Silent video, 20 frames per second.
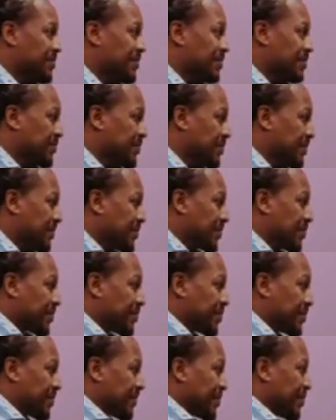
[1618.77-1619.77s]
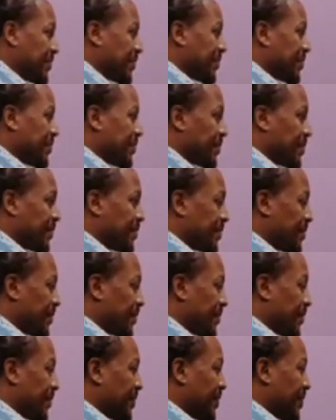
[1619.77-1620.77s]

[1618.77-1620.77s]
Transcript: Nothing is said.